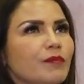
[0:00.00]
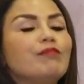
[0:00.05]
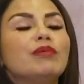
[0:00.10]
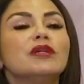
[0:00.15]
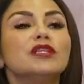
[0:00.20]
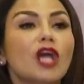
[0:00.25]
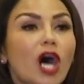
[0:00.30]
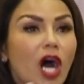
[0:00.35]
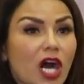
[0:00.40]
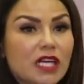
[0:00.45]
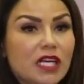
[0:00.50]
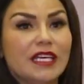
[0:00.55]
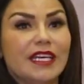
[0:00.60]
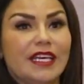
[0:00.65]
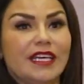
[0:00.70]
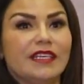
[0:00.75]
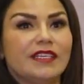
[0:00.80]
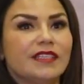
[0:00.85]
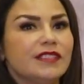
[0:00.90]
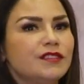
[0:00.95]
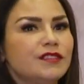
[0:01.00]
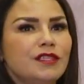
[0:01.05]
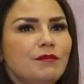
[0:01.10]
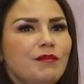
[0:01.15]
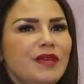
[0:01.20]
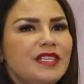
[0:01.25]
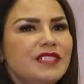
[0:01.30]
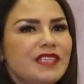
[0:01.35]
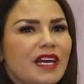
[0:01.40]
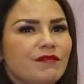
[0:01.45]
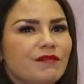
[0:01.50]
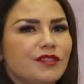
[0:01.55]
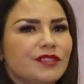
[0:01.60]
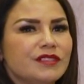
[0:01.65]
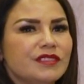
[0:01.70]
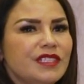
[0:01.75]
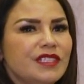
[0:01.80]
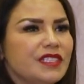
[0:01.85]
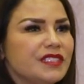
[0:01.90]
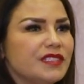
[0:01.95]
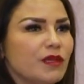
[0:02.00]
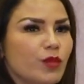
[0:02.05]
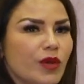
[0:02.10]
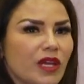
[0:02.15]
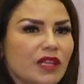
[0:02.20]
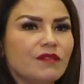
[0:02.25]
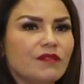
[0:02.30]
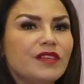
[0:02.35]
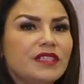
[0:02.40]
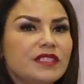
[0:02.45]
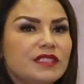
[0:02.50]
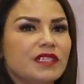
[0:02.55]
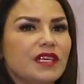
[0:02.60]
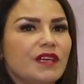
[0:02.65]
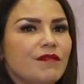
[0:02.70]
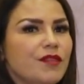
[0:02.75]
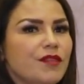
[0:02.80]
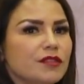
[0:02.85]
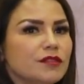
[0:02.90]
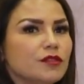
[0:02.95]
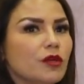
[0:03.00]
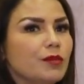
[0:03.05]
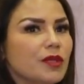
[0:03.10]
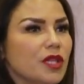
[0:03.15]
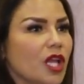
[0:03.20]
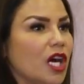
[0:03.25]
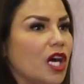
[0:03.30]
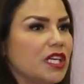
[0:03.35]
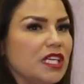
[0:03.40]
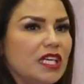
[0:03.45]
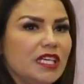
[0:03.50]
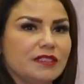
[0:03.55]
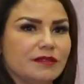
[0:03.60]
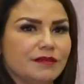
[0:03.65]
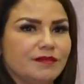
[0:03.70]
belonging, because to me diversity is irrelevant if there's no belonging.